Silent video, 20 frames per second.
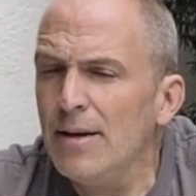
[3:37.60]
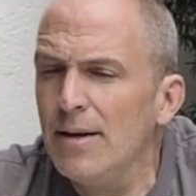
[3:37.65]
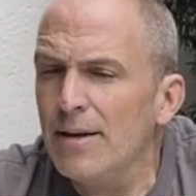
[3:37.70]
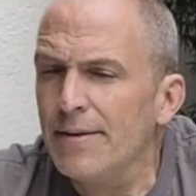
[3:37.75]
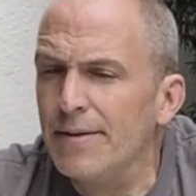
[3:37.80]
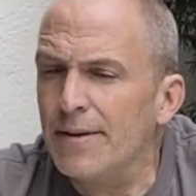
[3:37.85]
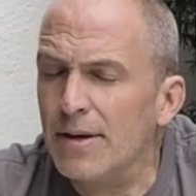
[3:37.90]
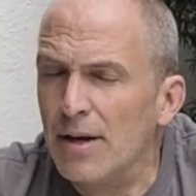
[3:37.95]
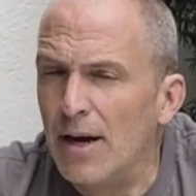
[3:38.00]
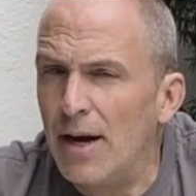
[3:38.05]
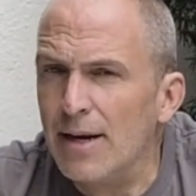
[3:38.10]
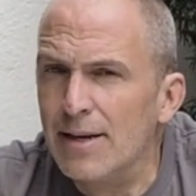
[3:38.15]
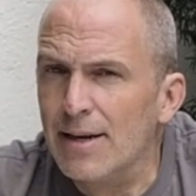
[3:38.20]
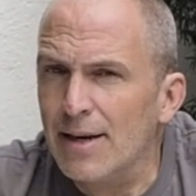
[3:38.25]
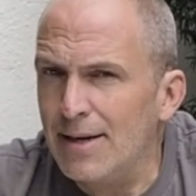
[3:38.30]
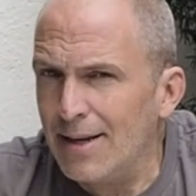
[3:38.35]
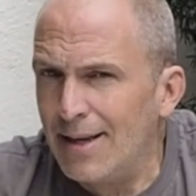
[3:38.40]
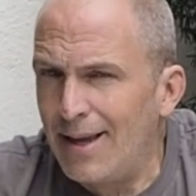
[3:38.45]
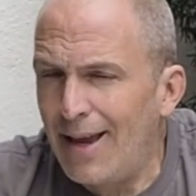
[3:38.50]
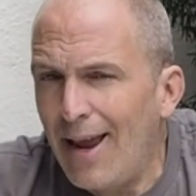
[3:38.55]
the
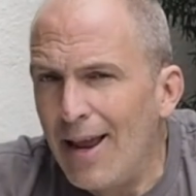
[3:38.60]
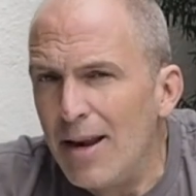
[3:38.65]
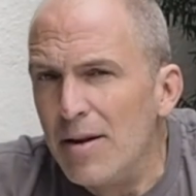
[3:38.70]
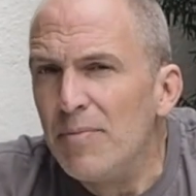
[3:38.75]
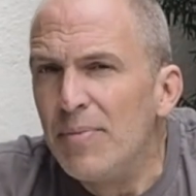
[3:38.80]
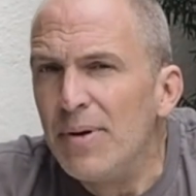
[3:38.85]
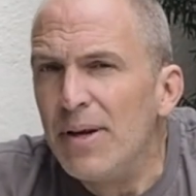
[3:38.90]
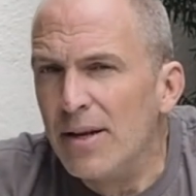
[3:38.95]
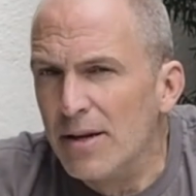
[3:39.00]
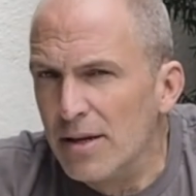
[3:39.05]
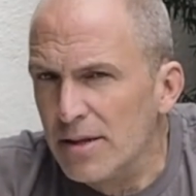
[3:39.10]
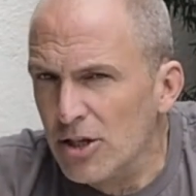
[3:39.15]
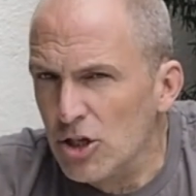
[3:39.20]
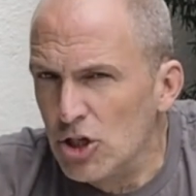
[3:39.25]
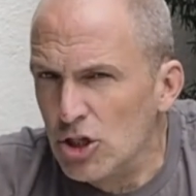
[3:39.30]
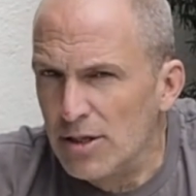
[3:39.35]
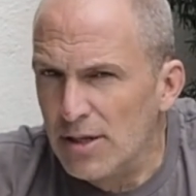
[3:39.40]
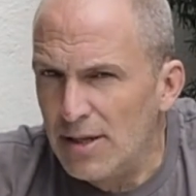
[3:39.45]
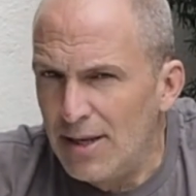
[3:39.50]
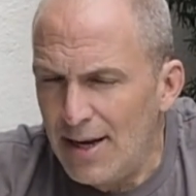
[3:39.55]
guideline can be an
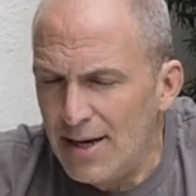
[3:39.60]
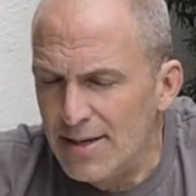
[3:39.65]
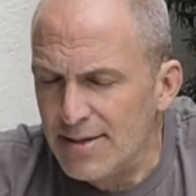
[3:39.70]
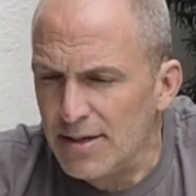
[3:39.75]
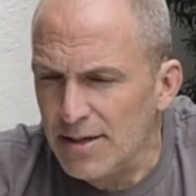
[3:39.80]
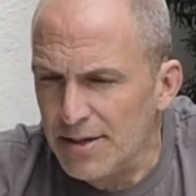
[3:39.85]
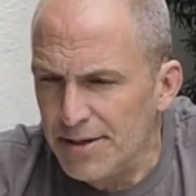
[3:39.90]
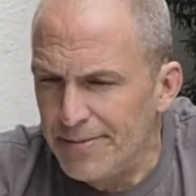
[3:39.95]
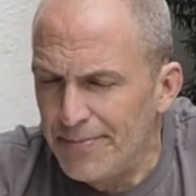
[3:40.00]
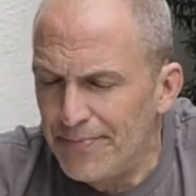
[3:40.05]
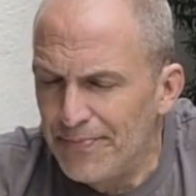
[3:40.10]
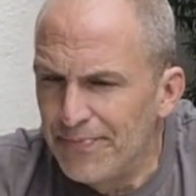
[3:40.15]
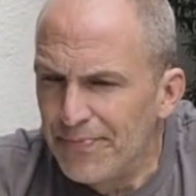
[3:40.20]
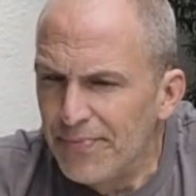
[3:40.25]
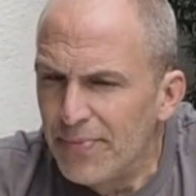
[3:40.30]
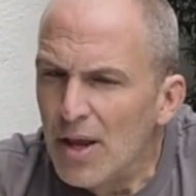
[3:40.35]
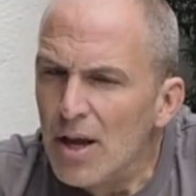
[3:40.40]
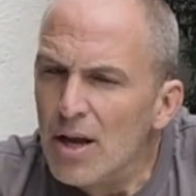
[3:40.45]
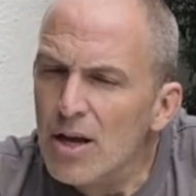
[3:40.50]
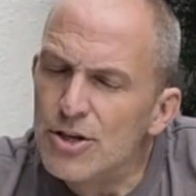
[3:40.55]
additional hazard.
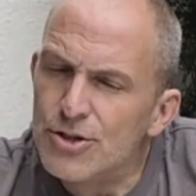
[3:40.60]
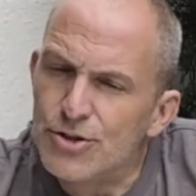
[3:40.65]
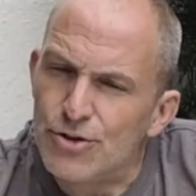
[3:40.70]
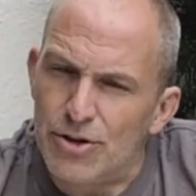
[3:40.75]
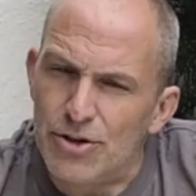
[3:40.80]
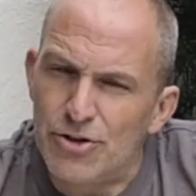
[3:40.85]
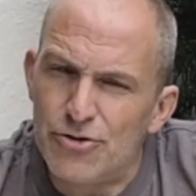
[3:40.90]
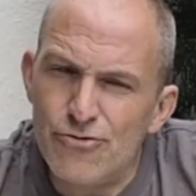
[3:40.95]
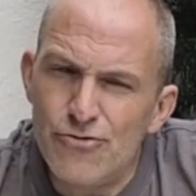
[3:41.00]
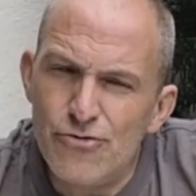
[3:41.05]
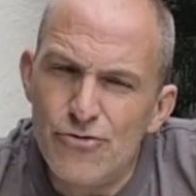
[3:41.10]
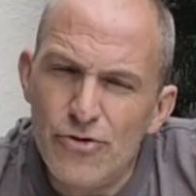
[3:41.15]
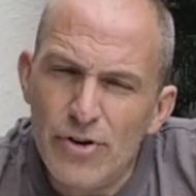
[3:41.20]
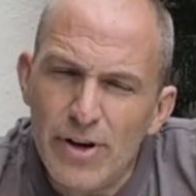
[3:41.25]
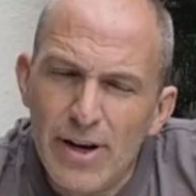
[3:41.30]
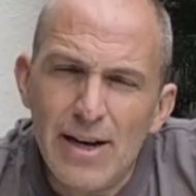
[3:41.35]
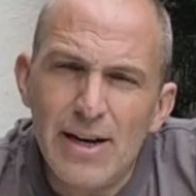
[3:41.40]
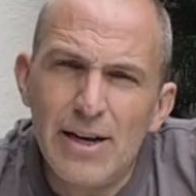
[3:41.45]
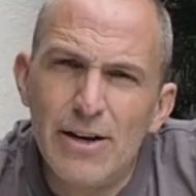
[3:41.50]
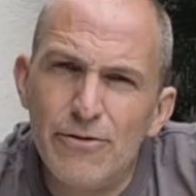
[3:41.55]
So it
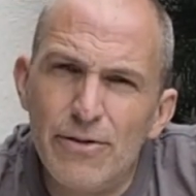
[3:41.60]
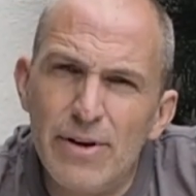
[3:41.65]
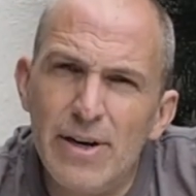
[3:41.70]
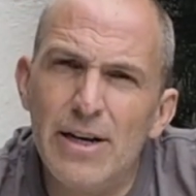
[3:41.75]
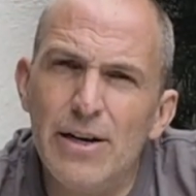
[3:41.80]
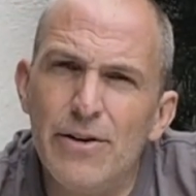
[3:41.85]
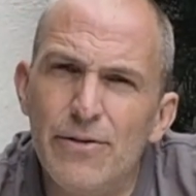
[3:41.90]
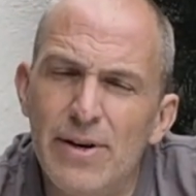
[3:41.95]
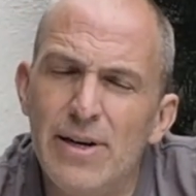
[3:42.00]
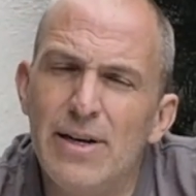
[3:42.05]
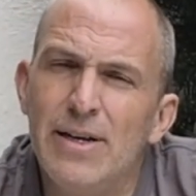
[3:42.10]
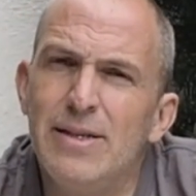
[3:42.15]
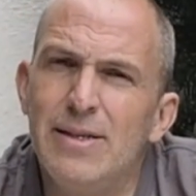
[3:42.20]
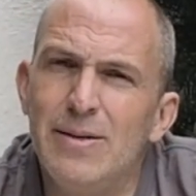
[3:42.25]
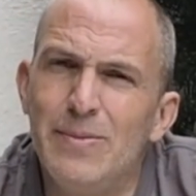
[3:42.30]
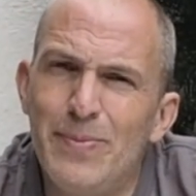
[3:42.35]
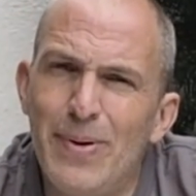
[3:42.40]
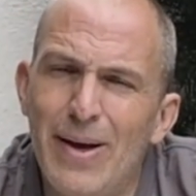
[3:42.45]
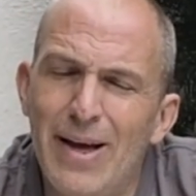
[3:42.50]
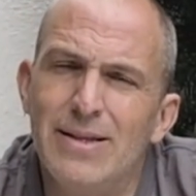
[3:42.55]
really, really, really
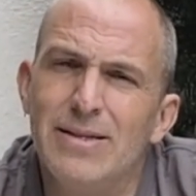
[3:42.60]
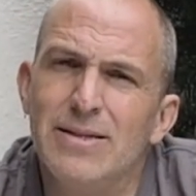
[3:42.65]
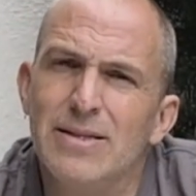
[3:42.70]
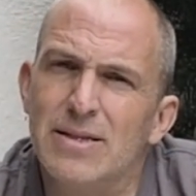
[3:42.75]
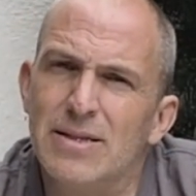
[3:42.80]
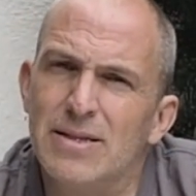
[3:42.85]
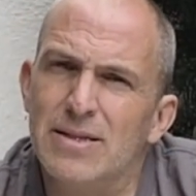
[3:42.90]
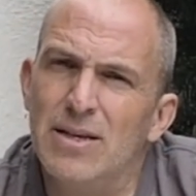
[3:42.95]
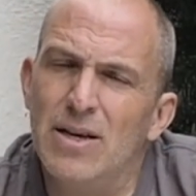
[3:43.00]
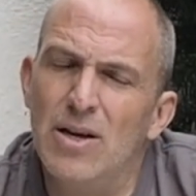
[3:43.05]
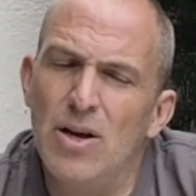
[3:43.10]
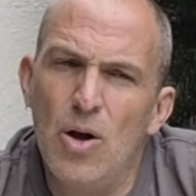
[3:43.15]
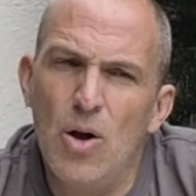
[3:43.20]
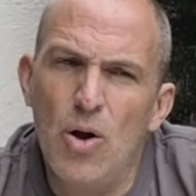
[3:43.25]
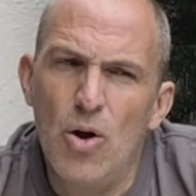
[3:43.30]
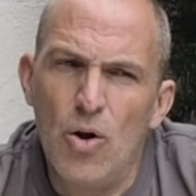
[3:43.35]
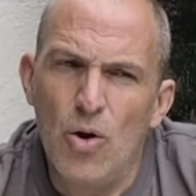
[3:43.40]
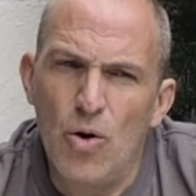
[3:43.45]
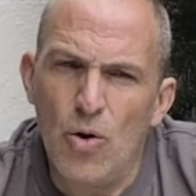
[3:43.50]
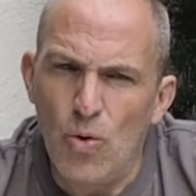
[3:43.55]
depends
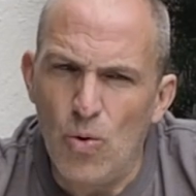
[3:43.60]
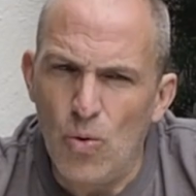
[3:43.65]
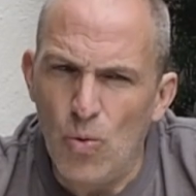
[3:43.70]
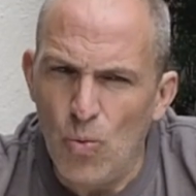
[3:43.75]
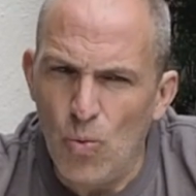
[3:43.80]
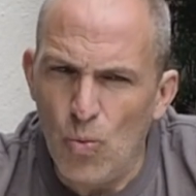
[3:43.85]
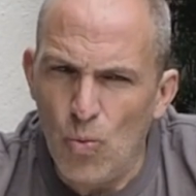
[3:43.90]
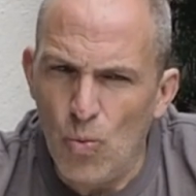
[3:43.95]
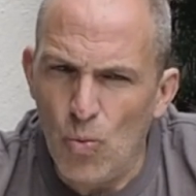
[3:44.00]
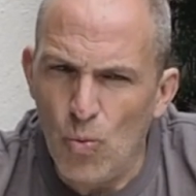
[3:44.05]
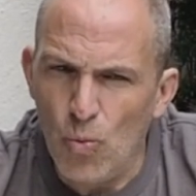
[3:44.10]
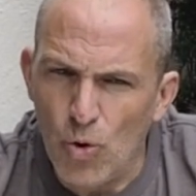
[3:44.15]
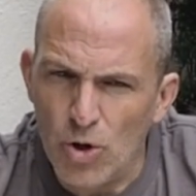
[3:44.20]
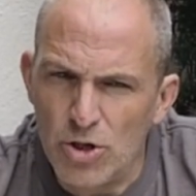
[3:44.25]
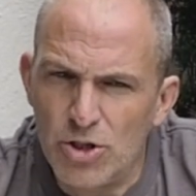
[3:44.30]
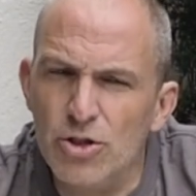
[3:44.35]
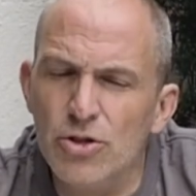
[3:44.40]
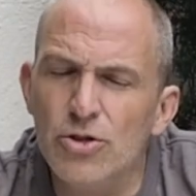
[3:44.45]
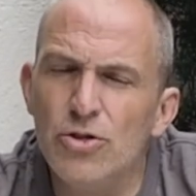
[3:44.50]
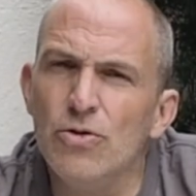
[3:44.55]

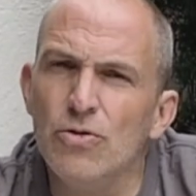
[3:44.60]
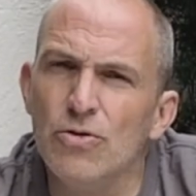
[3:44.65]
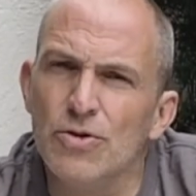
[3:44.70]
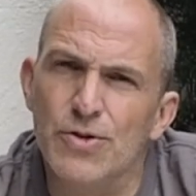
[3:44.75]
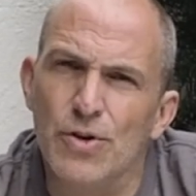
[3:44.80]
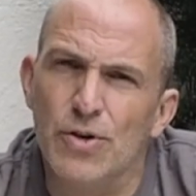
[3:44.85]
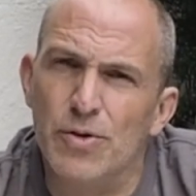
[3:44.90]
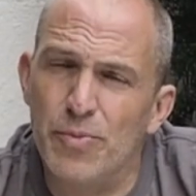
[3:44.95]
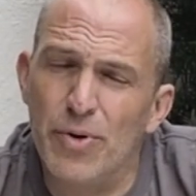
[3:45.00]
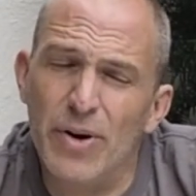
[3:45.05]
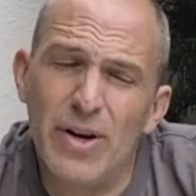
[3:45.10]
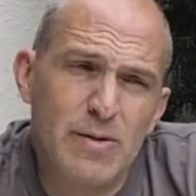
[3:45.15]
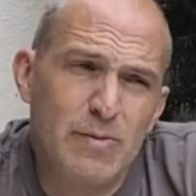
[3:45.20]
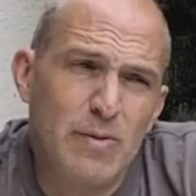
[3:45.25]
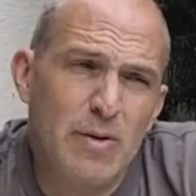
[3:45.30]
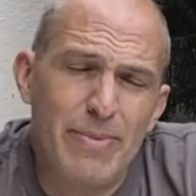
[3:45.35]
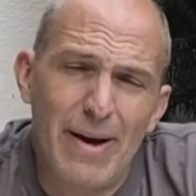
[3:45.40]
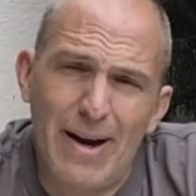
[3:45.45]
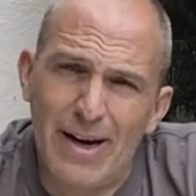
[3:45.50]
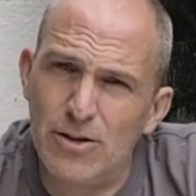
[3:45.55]
what you do. So it brings me
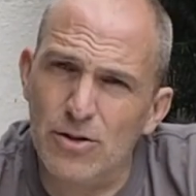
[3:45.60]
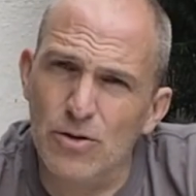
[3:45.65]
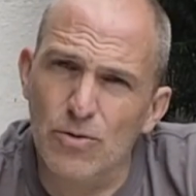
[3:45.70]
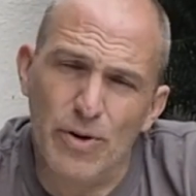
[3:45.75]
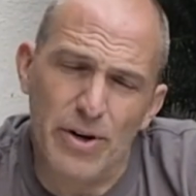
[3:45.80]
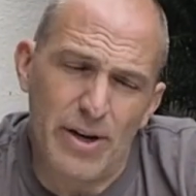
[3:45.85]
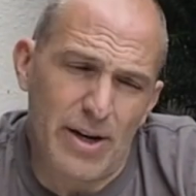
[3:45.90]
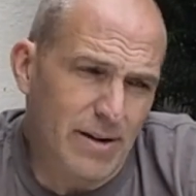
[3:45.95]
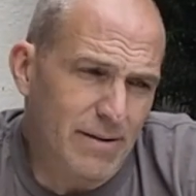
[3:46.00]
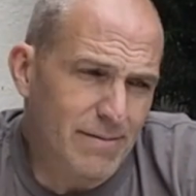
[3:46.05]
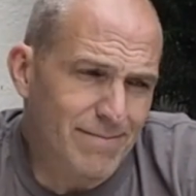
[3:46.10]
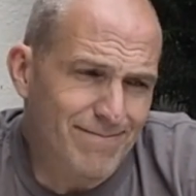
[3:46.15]
back to what I